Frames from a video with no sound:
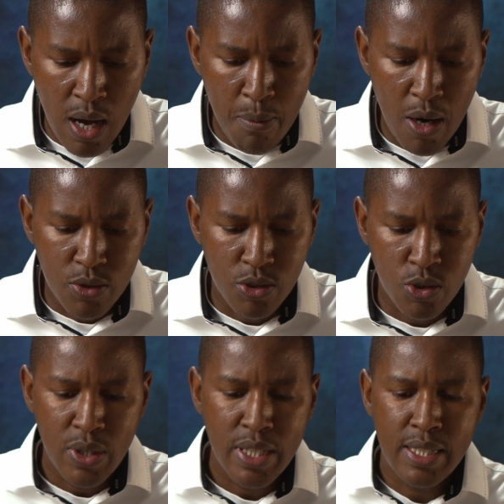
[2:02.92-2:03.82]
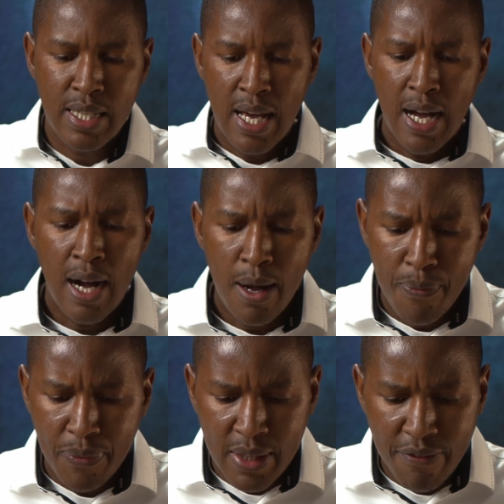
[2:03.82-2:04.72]
about doing this?
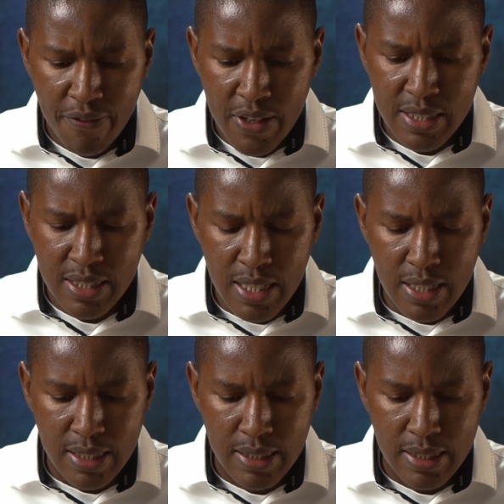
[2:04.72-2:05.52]
The first thing